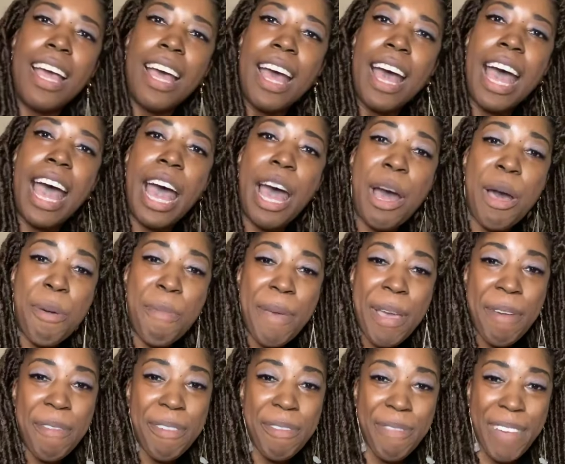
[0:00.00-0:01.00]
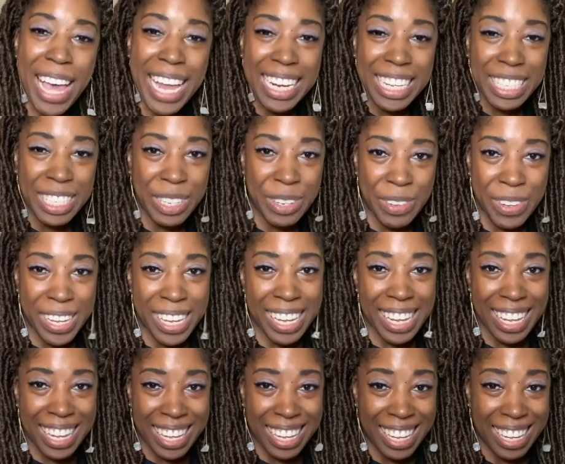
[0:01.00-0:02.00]
I hope everybody's
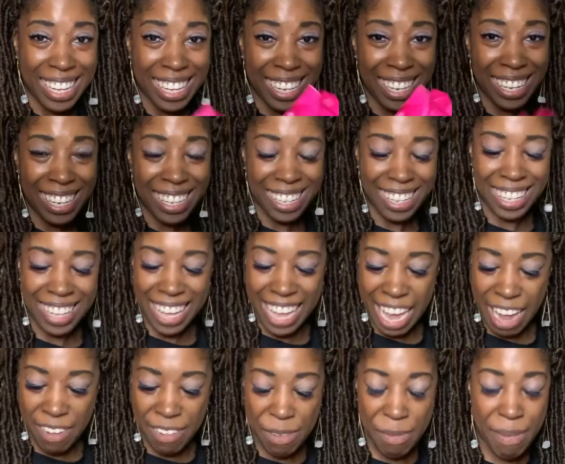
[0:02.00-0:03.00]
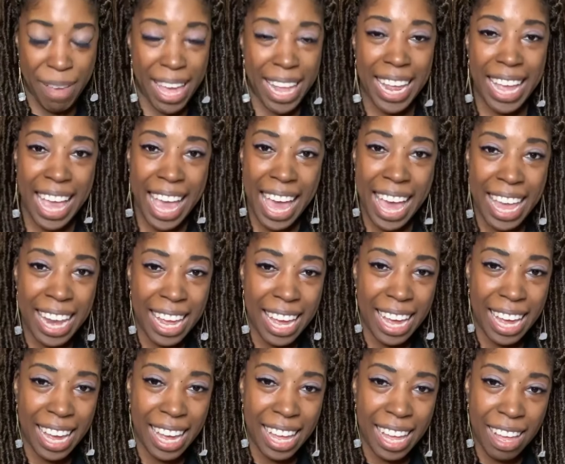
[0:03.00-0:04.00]
doing good. Everybody had
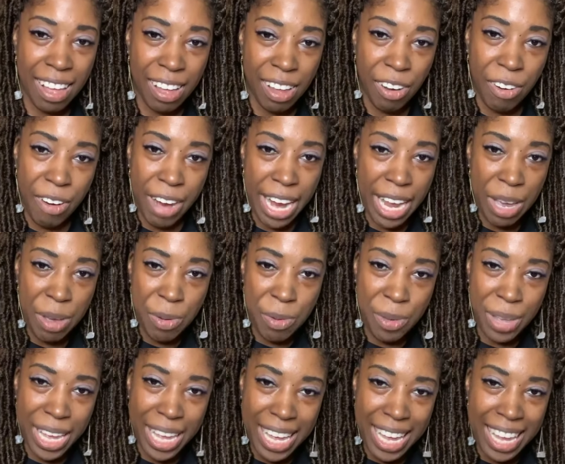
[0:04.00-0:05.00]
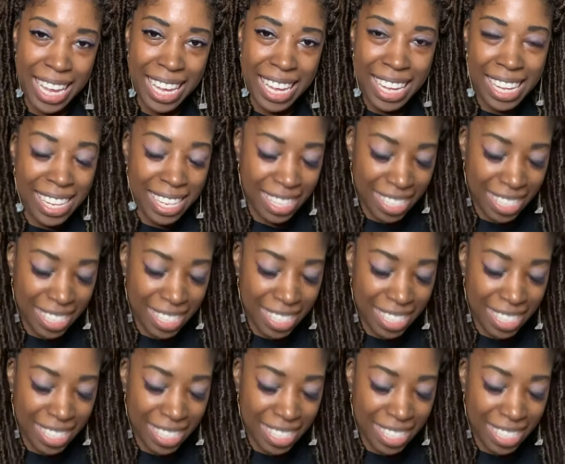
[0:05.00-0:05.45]
a great weekend.